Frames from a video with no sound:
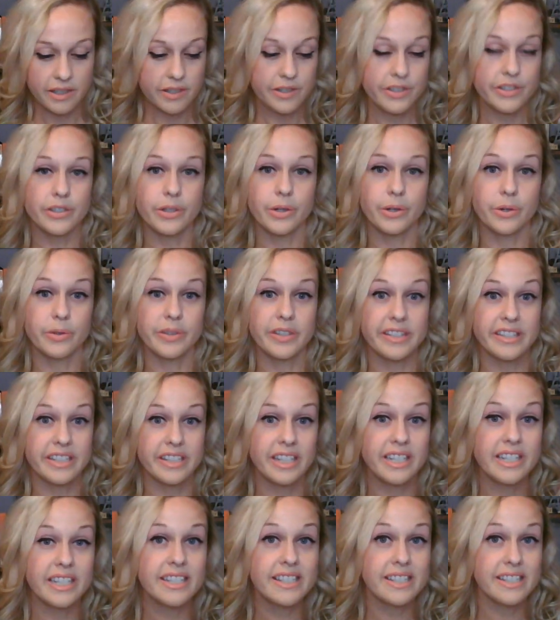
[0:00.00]
So the
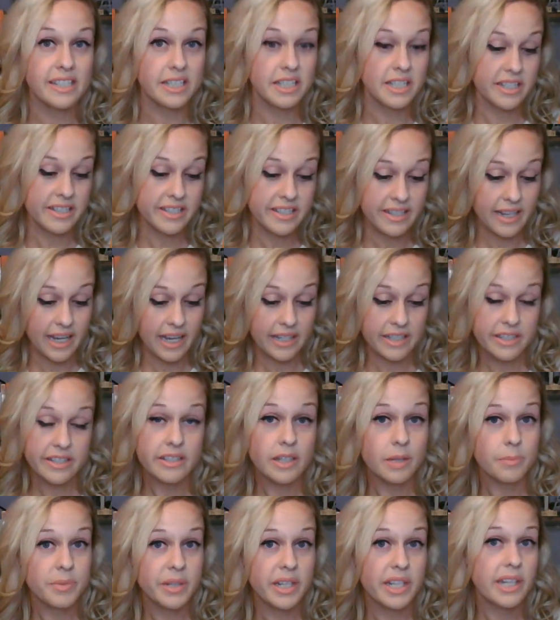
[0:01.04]
CDC status
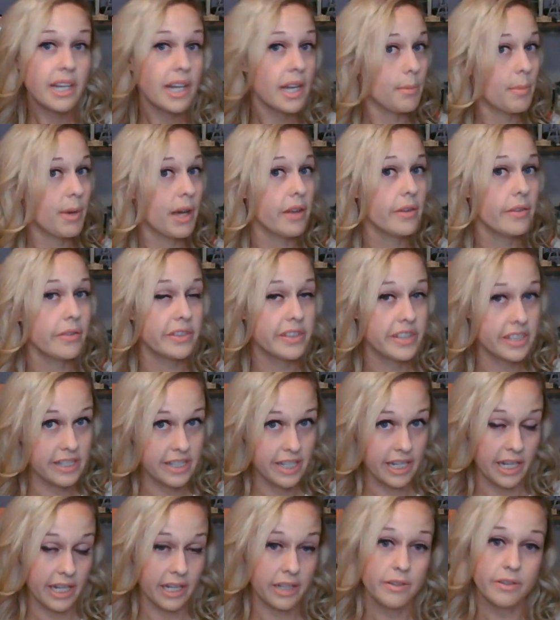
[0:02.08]
update came out
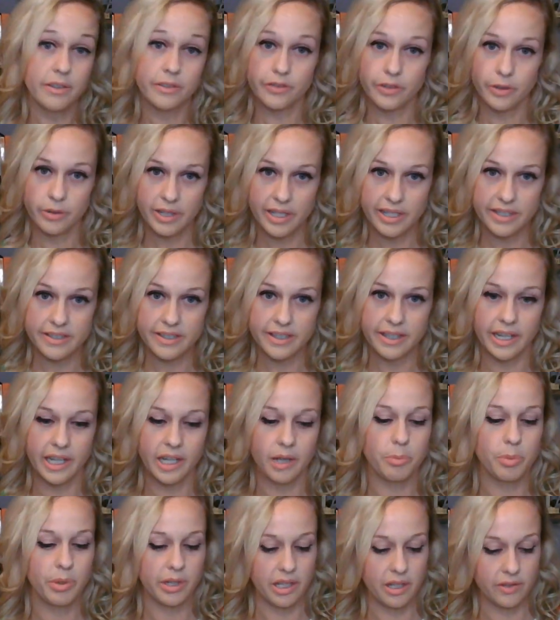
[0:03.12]
today, a few days
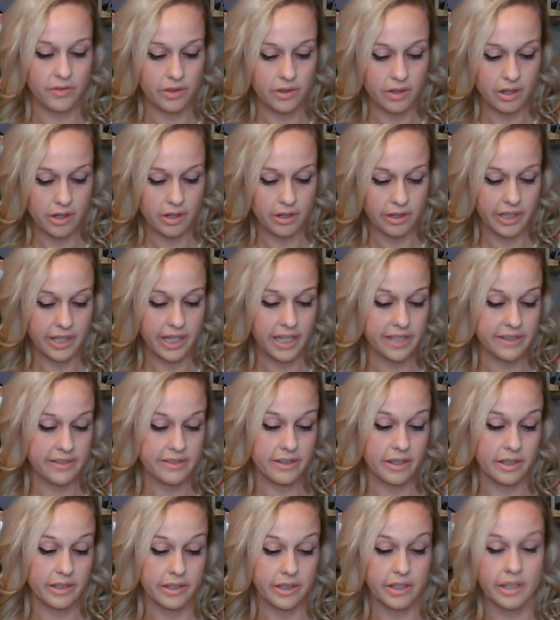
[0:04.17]
late, but given the holiday, it's
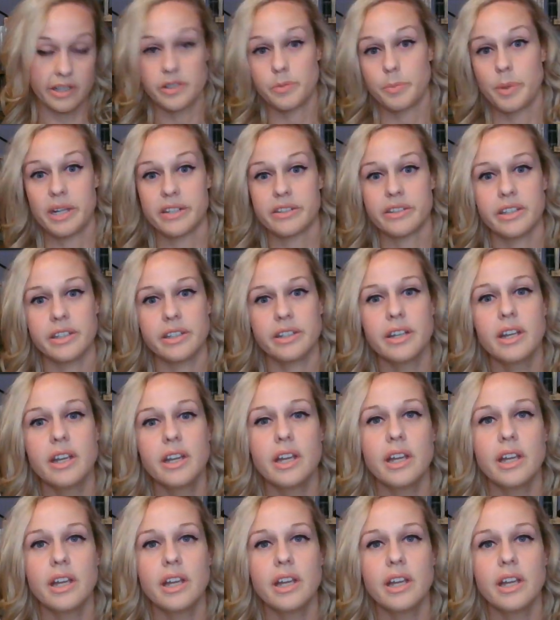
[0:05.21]
not unexpected.